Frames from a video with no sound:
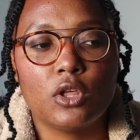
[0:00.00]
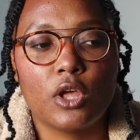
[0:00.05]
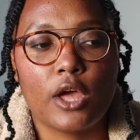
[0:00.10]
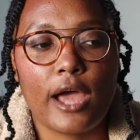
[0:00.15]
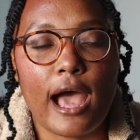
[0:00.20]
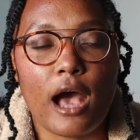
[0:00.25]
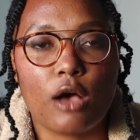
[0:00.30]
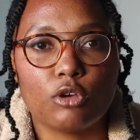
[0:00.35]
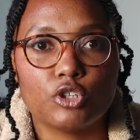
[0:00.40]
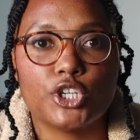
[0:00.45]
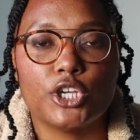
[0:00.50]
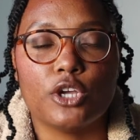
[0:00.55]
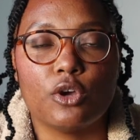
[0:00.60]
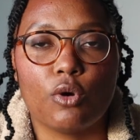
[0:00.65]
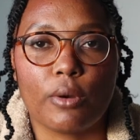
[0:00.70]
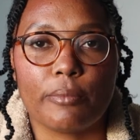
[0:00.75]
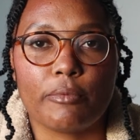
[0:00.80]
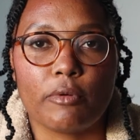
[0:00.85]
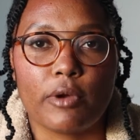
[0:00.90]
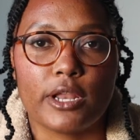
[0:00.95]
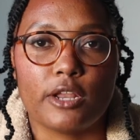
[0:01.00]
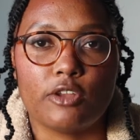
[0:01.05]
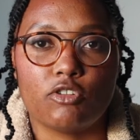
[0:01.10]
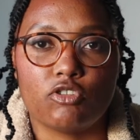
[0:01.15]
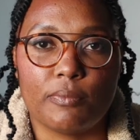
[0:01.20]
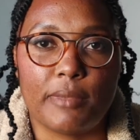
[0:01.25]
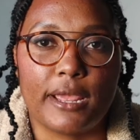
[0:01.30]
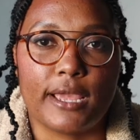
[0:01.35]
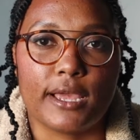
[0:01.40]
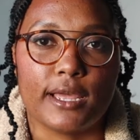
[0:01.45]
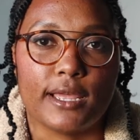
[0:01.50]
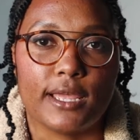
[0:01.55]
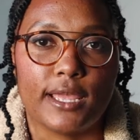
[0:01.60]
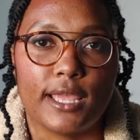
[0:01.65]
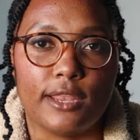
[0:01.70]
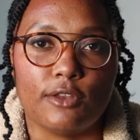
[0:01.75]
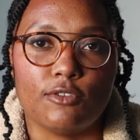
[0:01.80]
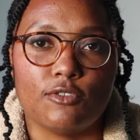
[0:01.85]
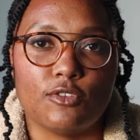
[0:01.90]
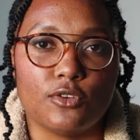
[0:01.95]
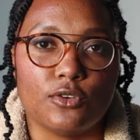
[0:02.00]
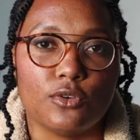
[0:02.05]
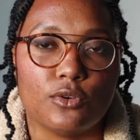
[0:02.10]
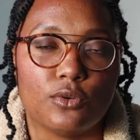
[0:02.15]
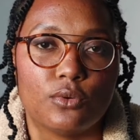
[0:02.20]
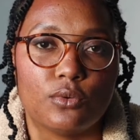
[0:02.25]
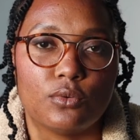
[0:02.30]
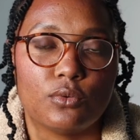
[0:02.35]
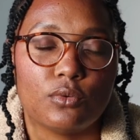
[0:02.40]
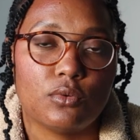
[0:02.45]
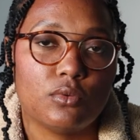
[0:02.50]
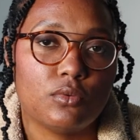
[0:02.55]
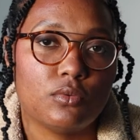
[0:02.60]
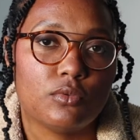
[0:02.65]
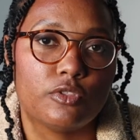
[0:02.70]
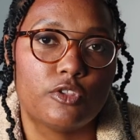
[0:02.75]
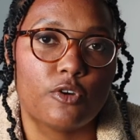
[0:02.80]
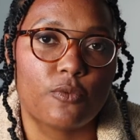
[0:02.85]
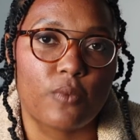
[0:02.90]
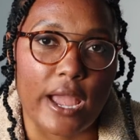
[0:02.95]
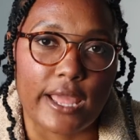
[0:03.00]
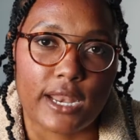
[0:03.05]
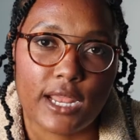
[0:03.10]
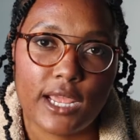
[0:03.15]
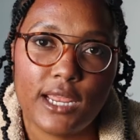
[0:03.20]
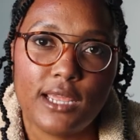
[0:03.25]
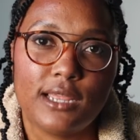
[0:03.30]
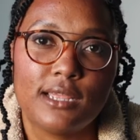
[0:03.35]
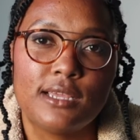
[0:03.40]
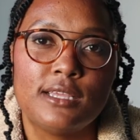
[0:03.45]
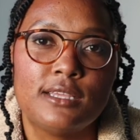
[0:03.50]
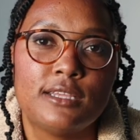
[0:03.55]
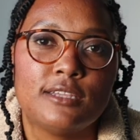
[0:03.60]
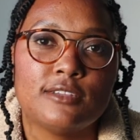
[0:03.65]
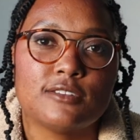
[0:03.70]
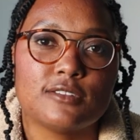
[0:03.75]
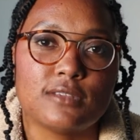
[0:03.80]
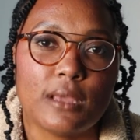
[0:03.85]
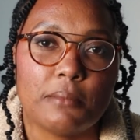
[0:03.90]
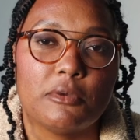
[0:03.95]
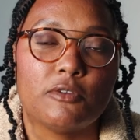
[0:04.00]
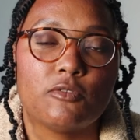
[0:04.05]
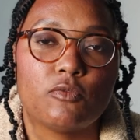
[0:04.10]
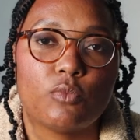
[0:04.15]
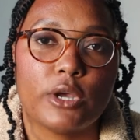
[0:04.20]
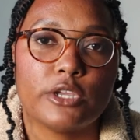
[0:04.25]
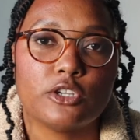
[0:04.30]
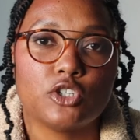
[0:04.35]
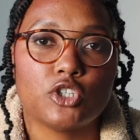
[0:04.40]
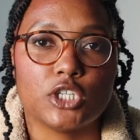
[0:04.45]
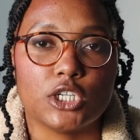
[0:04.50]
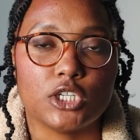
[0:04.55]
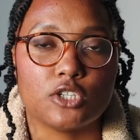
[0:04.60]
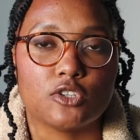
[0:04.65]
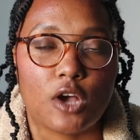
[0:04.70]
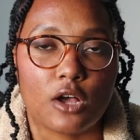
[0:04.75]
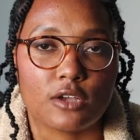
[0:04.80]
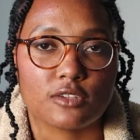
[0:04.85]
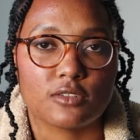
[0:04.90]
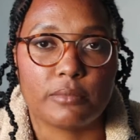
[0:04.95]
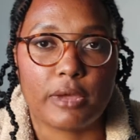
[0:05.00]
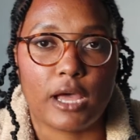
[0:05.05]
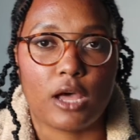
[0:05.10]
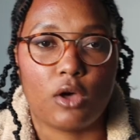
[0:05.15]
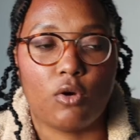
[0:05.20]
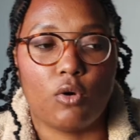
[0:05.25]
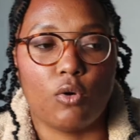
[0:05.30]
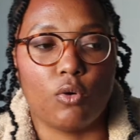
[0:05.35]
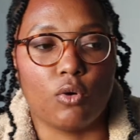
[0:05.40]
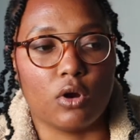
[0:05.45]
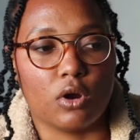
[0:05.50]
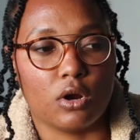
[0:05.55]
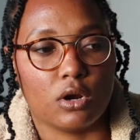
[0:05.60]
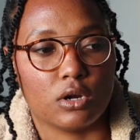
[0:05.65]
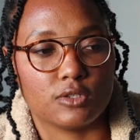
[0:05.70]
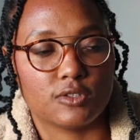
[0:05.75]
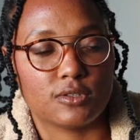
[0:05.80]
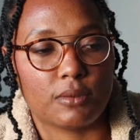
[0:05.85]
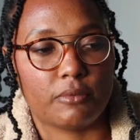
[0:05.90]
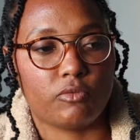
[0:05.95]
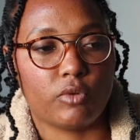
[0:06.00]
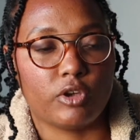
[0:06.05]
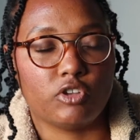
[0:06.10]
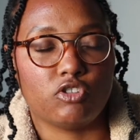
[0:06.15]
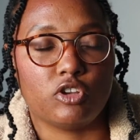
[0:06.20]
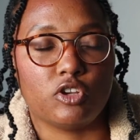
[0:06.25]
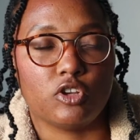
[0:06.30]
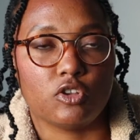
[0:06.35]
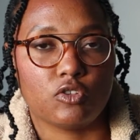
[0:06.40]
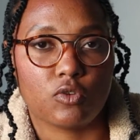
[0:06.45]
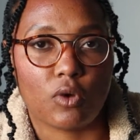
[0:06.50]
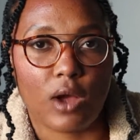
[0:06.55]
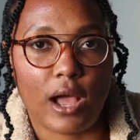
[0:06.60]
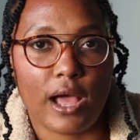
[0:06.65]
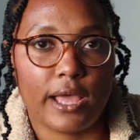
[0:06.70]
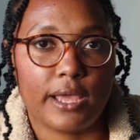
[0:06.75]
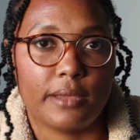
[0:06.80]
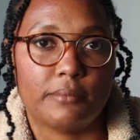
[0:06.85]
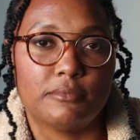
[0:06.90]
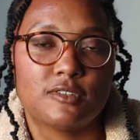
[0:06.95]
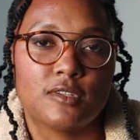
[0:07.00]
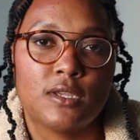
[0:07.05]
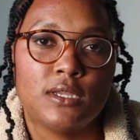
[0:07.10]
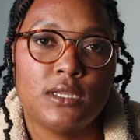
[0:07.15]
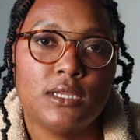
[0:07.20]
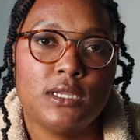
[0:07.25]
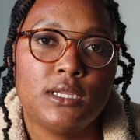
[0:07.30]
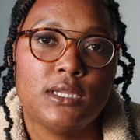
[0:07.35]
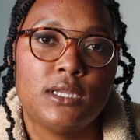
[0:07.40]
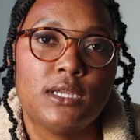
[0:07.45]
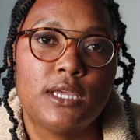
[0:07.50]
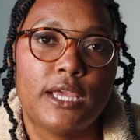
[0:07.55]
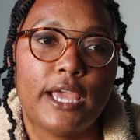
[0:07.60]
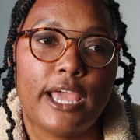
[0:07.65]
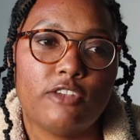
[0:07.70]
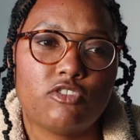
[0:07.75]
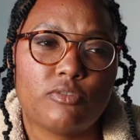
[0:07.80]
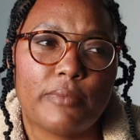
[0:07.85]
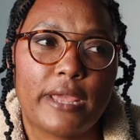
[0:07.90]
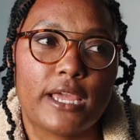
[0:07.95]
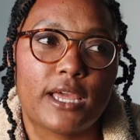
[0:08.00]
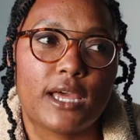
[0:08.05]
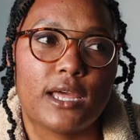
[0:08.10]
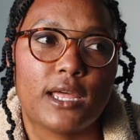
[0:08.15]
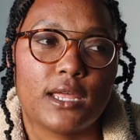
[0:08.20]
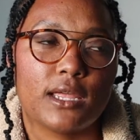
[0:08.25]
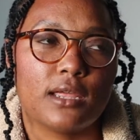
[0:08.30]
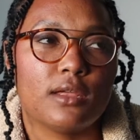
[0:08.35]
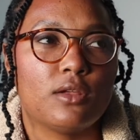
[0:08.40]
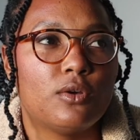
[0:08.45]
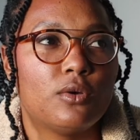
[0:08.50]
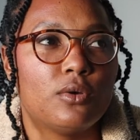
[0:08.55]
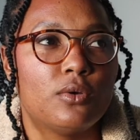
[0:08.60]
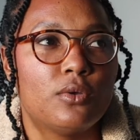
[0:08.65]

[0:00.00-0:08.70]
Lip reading: how she incorporated Jamaica into the writing. Some of what she talks about or some of what she describes in Jamaica